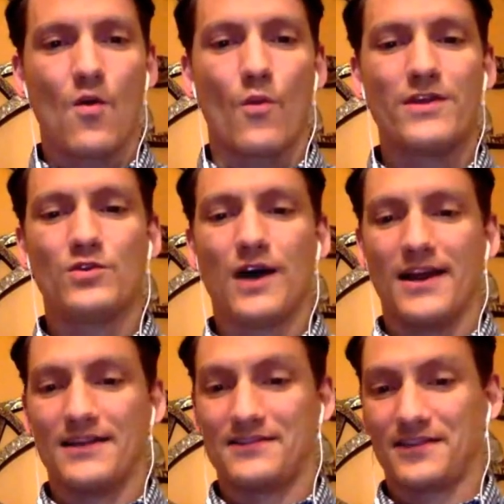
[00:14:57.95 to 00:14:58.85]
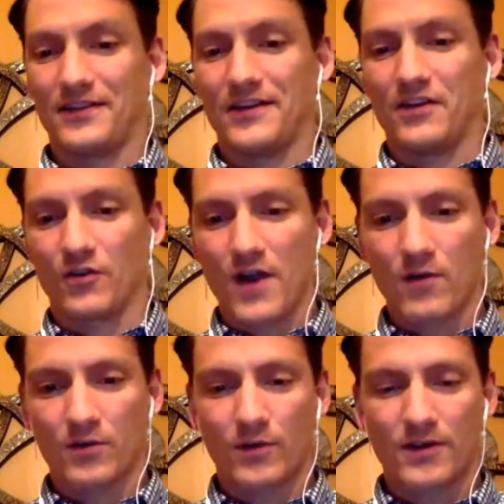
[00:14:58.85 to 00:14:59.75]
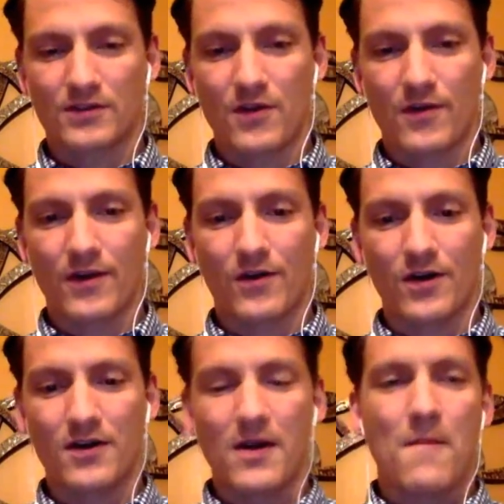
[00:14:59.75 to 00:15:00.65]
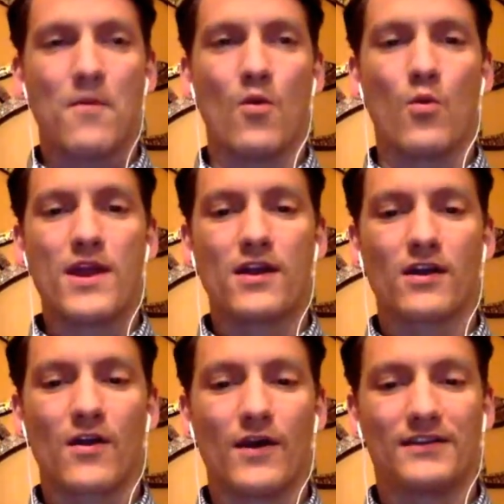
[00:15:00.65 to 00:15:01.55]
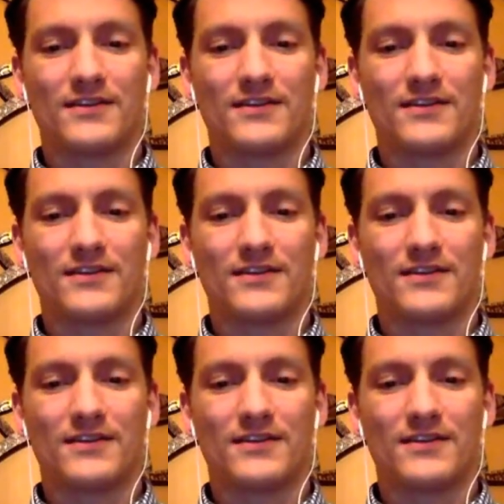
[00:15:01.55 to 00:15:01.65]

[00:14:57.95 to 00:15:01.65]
We do not necessarily agree with what is going on, but we are going to